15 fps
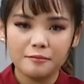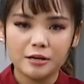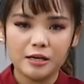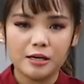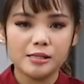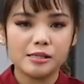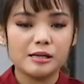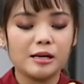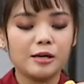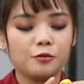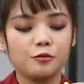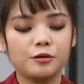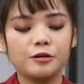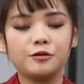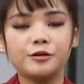because it
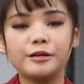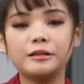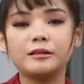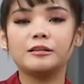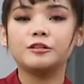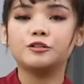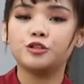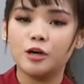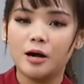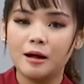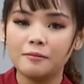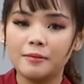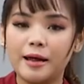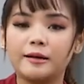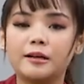will ruin the
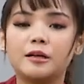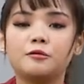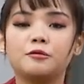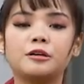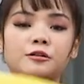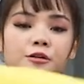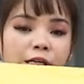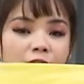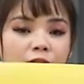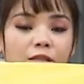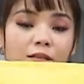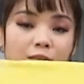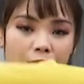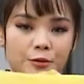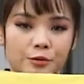drum and it will ruin the
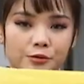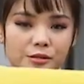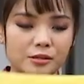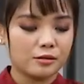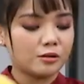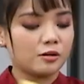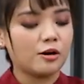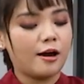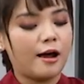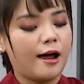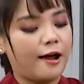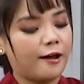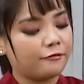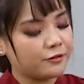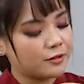clothes. So I
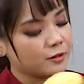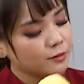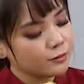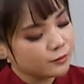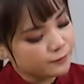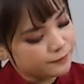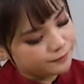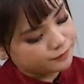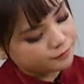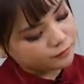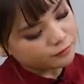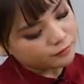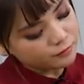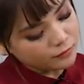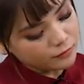have to
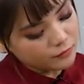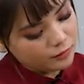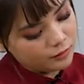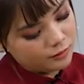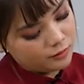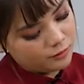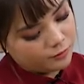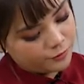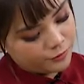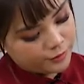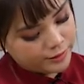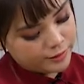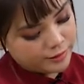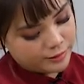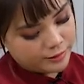put
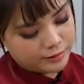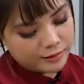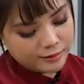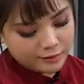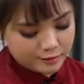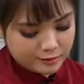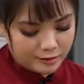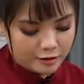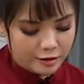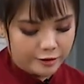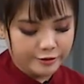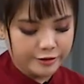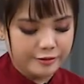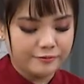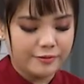it in the
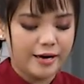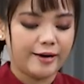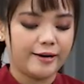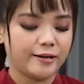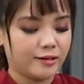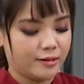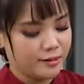laundry bag.